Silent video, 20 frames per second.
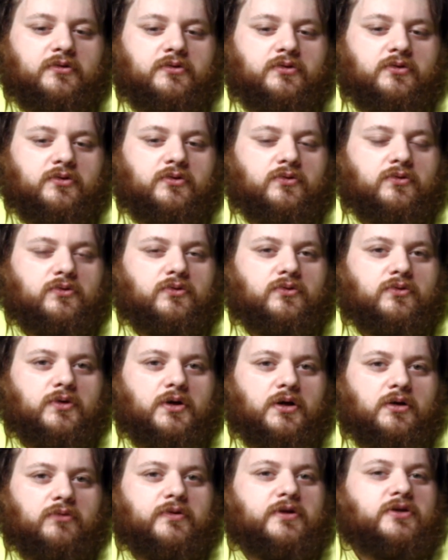
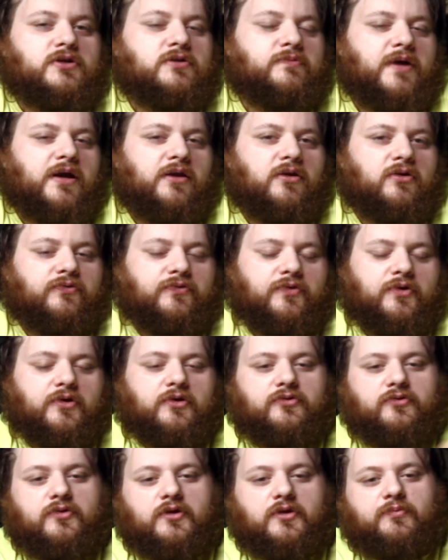To read your manual
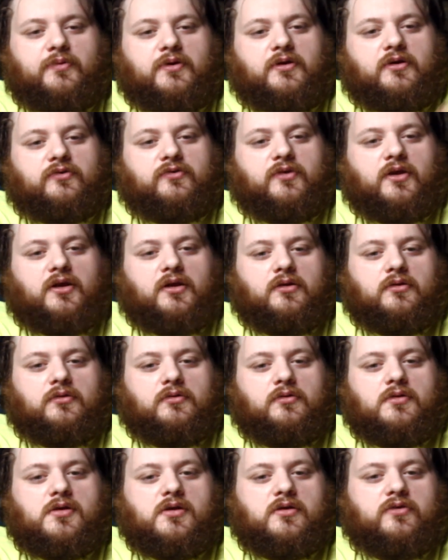first. That's because
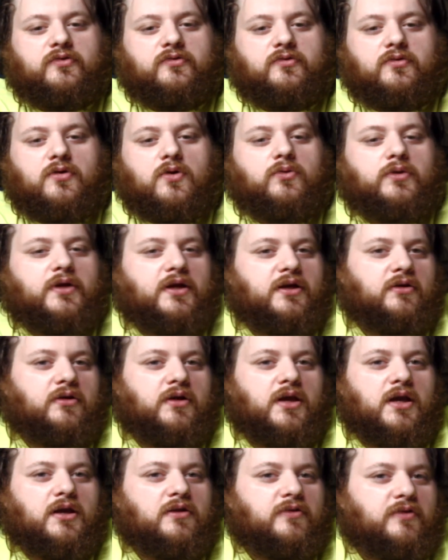these don't like
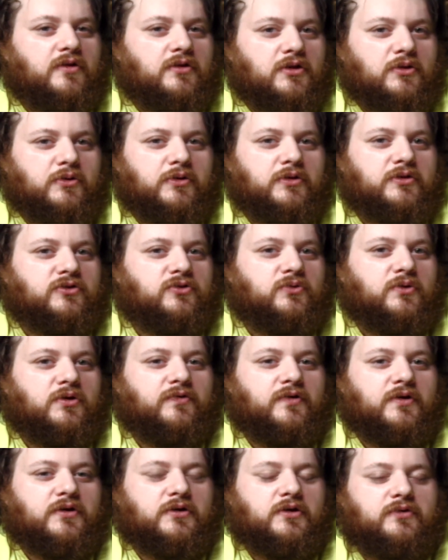anything lower than
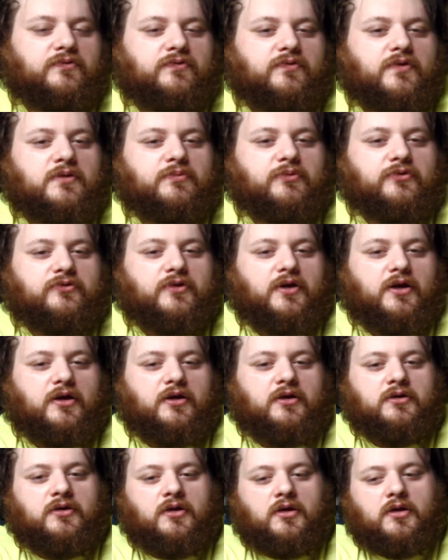1,200 feet per
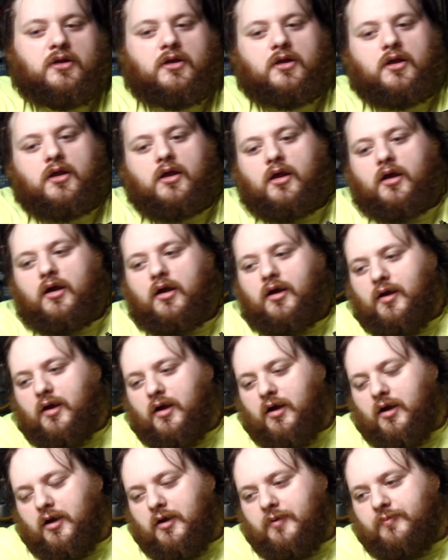second.
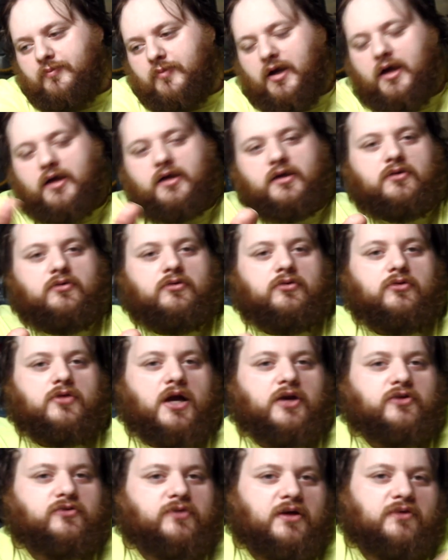I
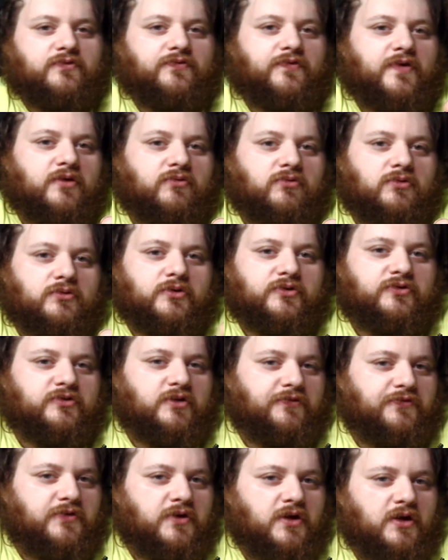tried Federal, the
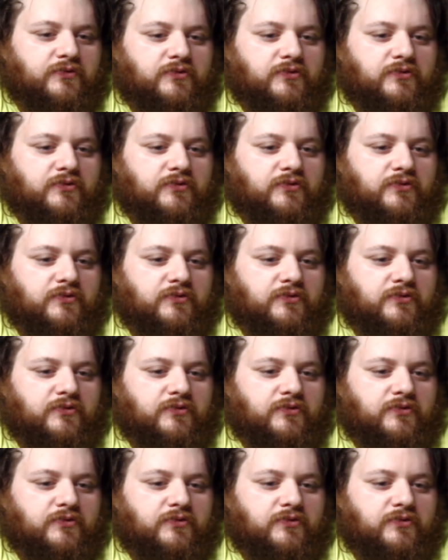stuff you get